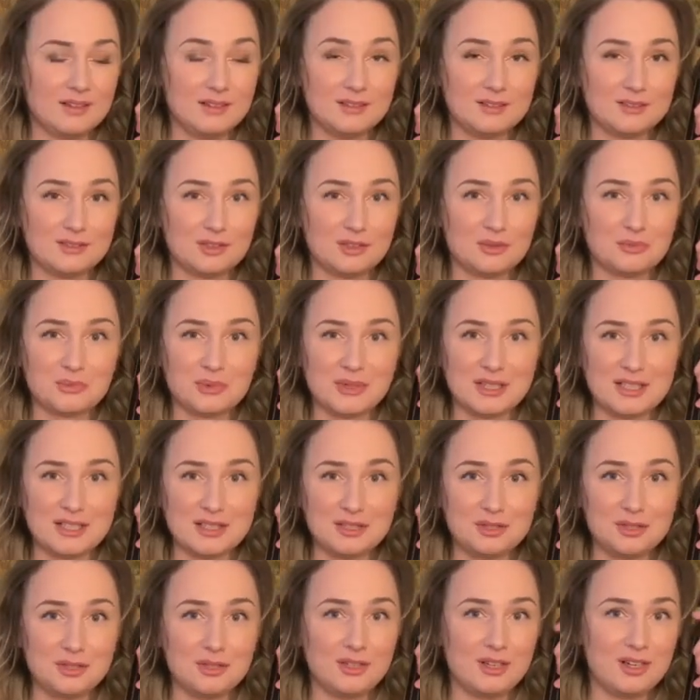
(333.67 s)
Don't bring it
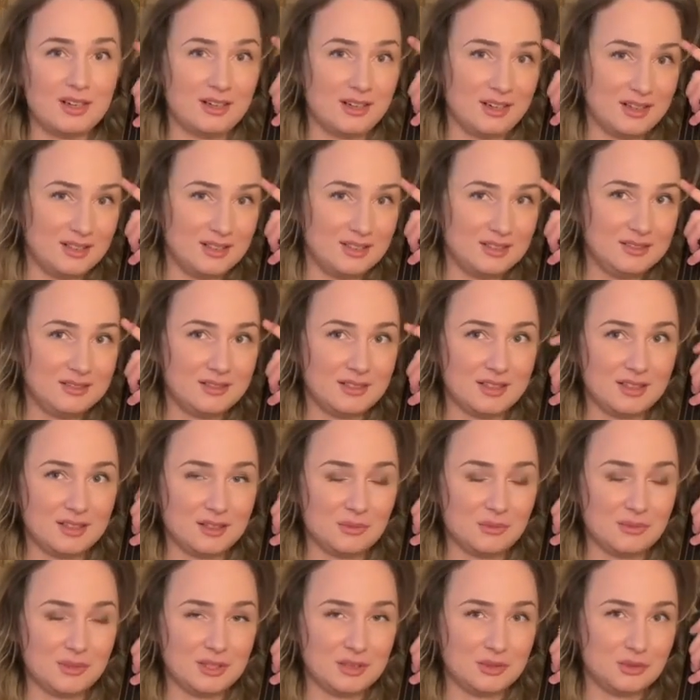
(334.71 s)
too high,
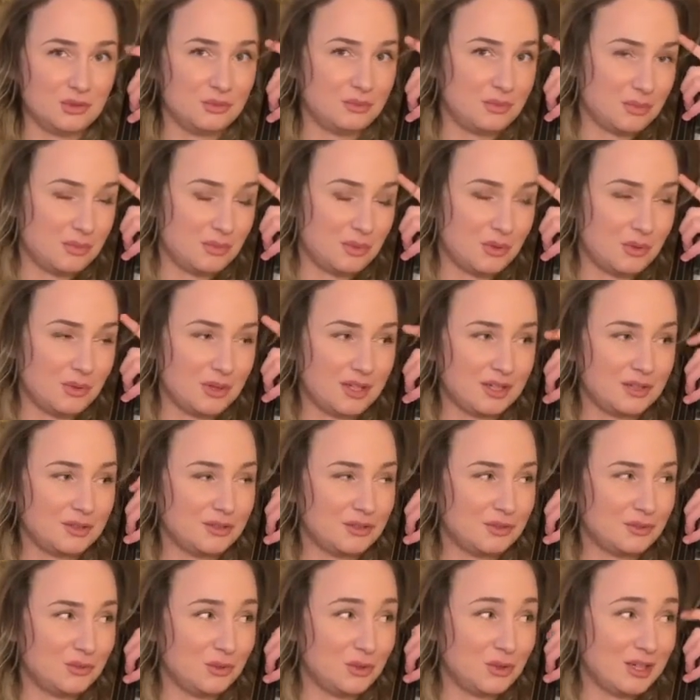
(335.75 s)
otherwise you will be poking your
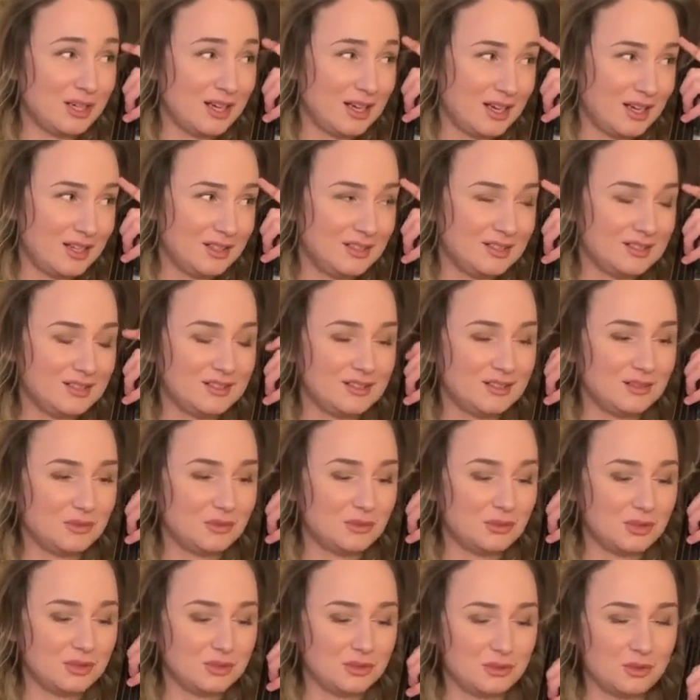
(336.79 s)
forehead,
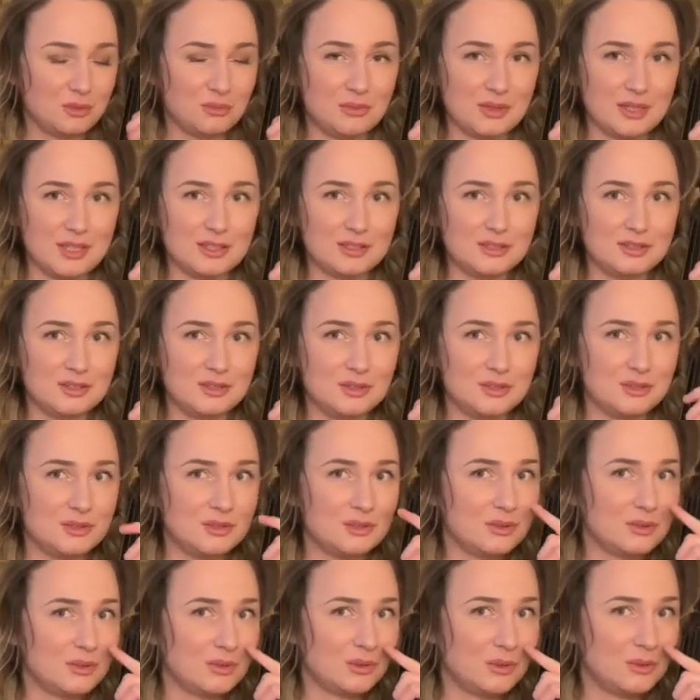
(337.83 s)
or don't bring it too
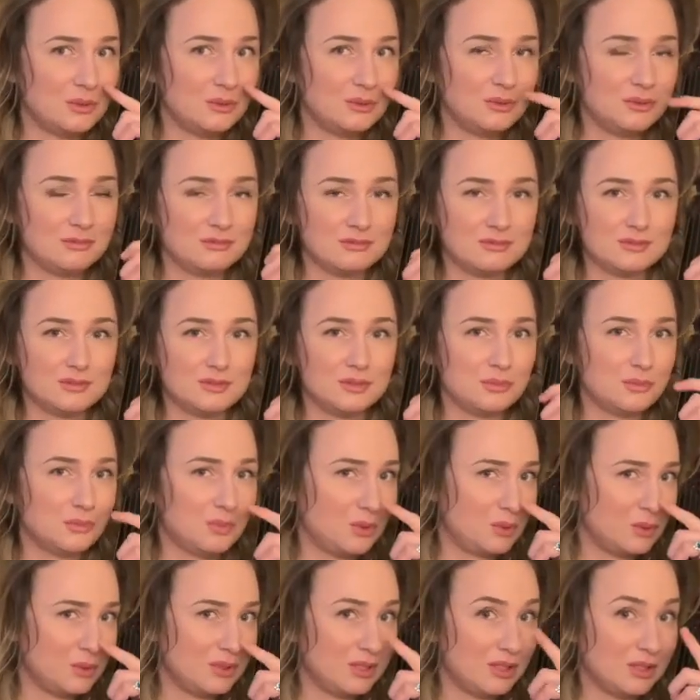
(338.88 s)
low to
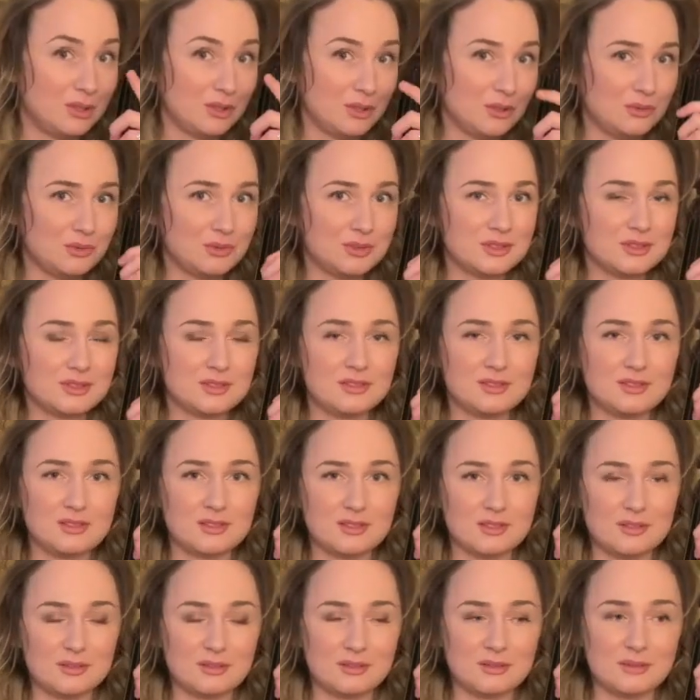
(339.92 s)
poke the nose.
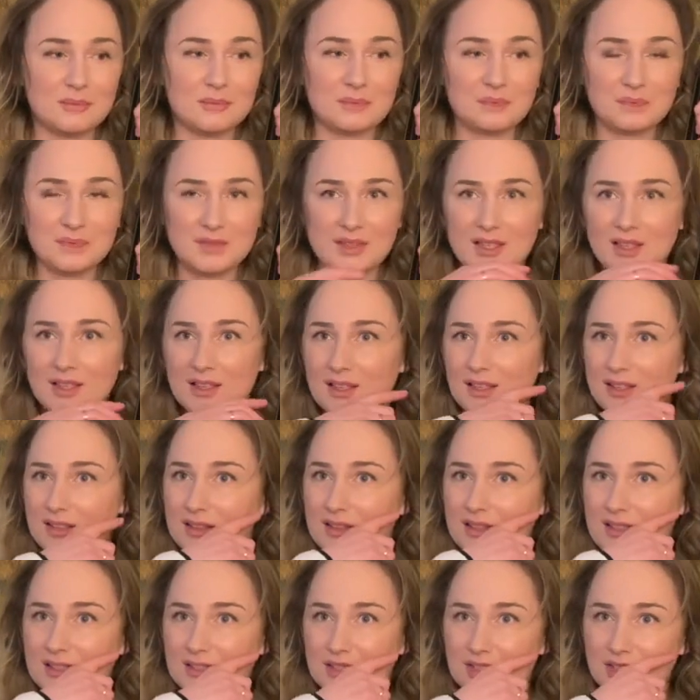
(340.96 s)
So
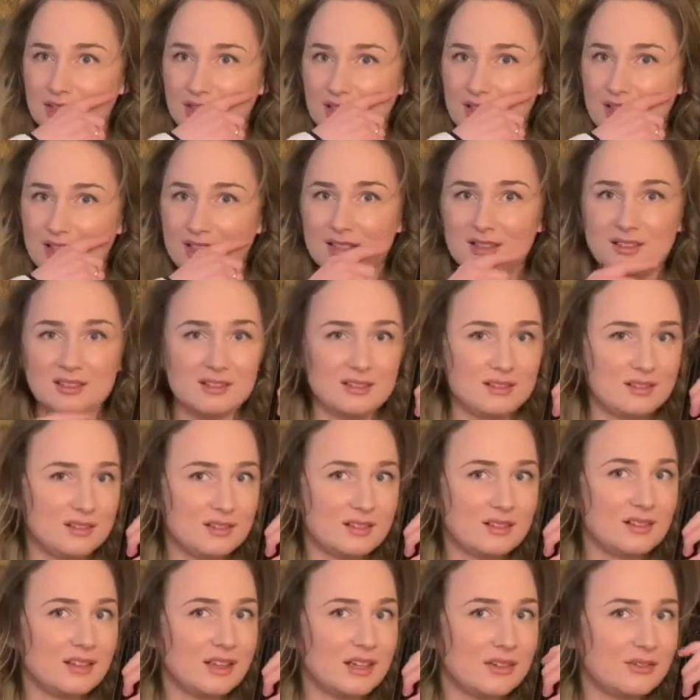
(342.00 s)
the cheek
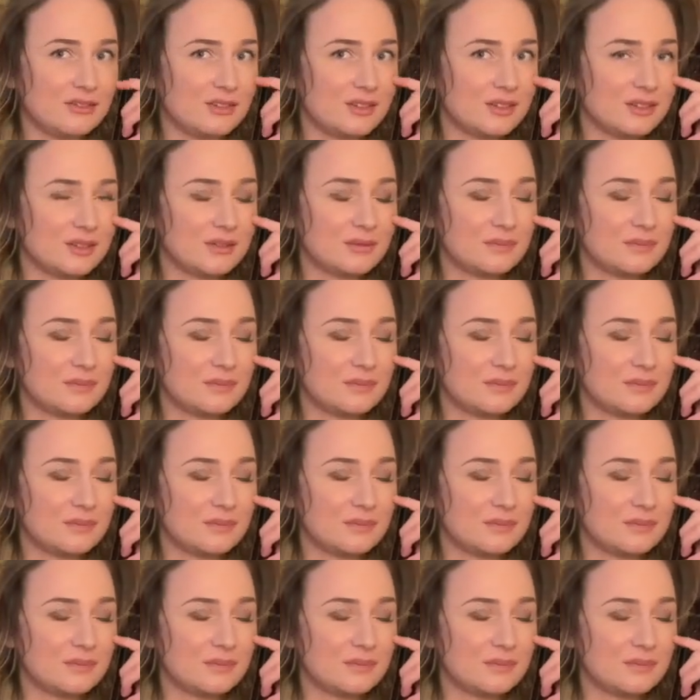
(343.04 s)
level.